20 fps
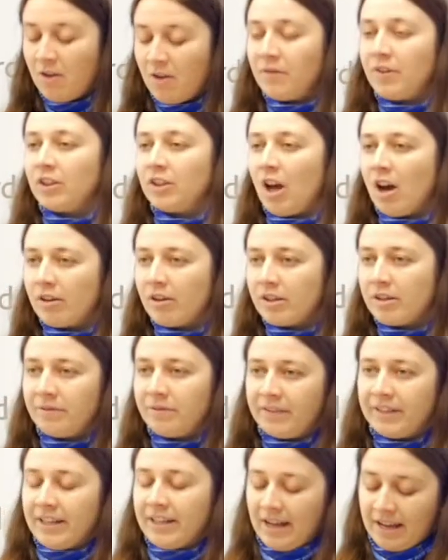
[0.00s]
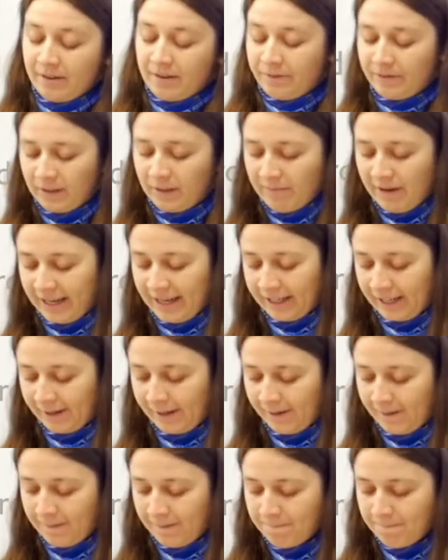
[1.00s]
photography, and filmmaking.